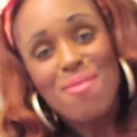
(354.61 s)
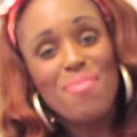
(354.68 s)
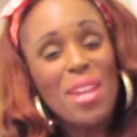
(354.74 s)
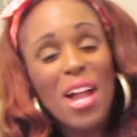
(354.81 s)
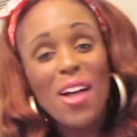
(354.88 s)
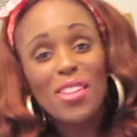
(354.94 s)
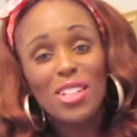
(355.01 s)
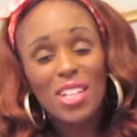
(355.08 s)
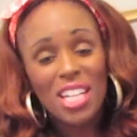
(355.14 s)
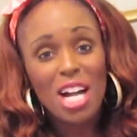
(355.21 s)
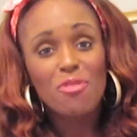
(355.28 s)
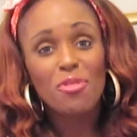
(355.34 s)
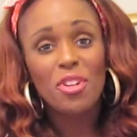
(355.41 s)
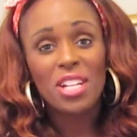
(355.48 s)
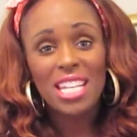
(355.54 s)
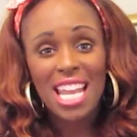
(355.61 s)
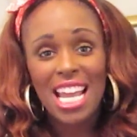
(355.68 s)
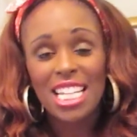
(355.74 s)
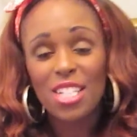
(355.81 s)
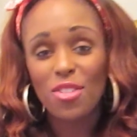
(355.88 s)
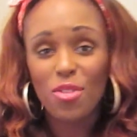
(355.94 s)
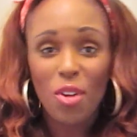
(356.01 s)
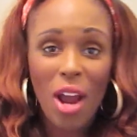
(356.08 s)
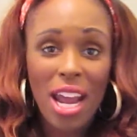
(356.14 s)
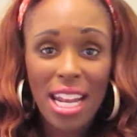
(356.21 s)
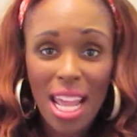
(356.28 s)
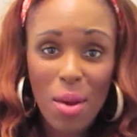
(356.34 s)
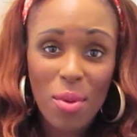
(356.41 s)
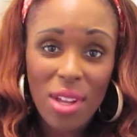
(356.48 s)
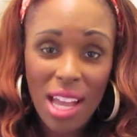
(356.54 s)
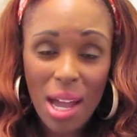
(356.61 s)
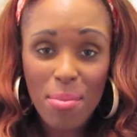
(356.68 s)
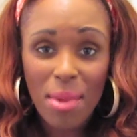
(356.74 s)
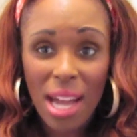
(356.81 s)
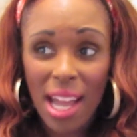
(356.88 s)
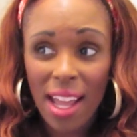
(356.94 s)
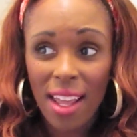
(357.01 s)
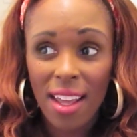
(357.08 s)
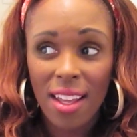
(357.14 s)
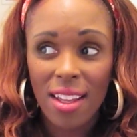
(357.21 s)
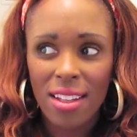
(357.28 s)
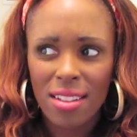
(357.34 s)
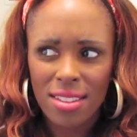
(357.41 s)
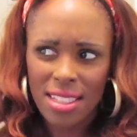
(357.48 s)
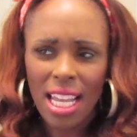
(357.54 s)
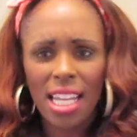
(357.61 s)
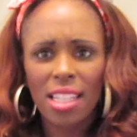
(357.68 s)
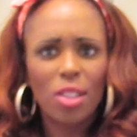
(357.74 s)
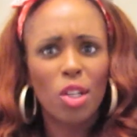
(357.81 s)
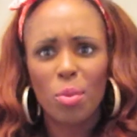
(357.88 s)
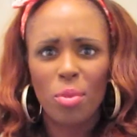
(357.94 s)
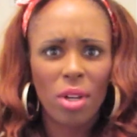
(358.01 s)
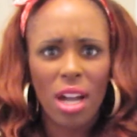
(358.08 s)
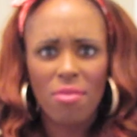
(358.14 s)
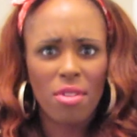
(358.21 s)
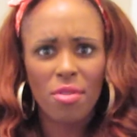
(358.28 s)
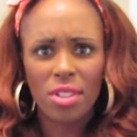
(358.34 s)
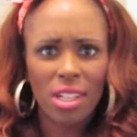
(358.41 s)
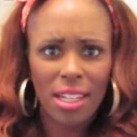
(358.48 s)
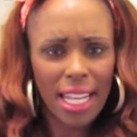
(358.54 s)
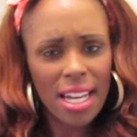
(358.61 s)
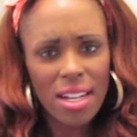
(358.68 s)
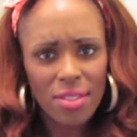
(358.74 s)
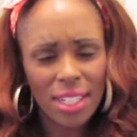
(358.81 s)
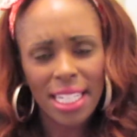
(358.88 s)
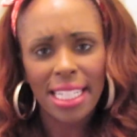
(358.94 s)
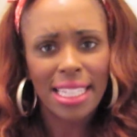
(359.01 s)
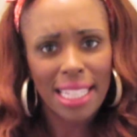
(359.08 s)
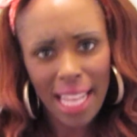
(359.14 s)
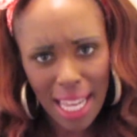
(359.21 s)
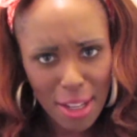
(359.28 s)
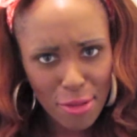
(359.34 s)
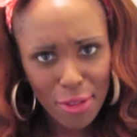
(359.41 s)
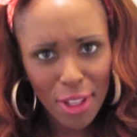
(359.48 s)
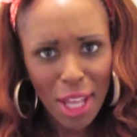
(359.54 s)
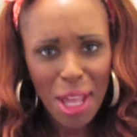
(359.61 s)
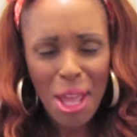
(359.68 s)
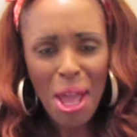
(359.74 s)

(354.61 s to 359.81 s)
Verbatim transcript: Be on the lookout for next Friday. We got my second lookbook I've ever done ever in life.